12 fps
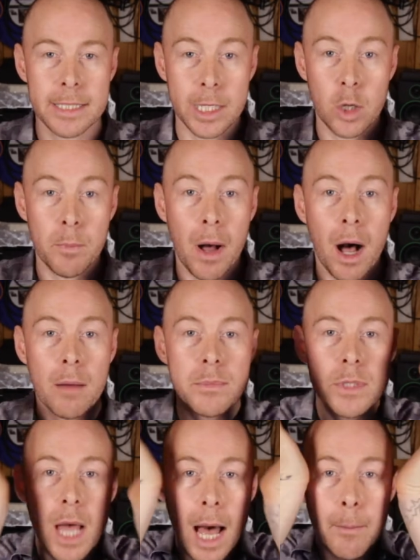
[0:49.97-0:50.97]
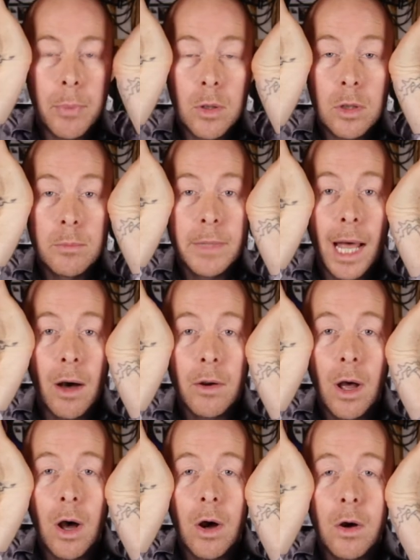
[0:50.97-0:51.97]
Take your palms and pull them
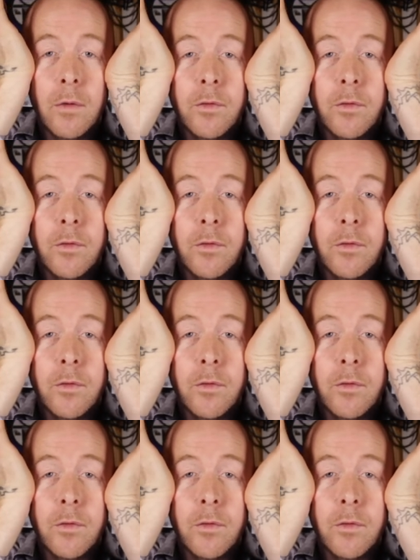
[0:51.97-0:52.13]
down uh,